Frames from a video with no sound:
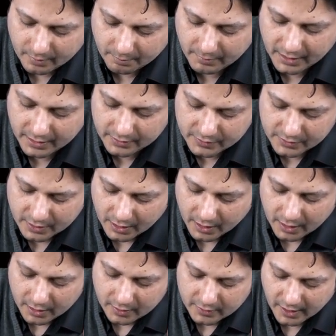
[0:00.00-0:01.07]
Means
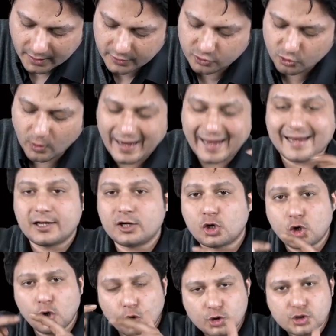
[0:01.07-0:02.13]
there is no
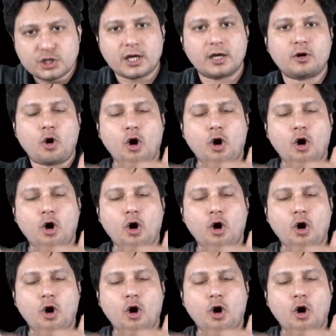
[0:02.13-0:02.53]
enclosure